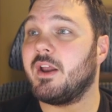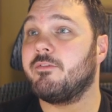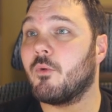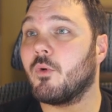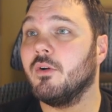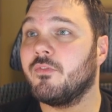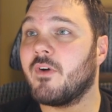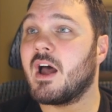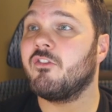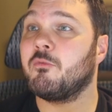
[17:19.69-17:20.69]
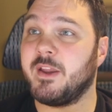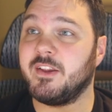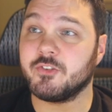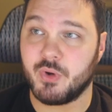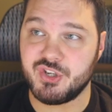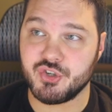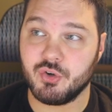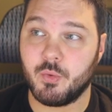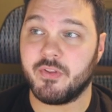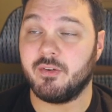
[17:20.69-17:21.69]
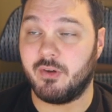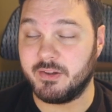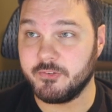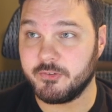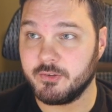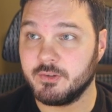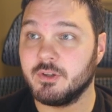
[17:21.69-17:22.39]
4/5 beast creature with Enlist.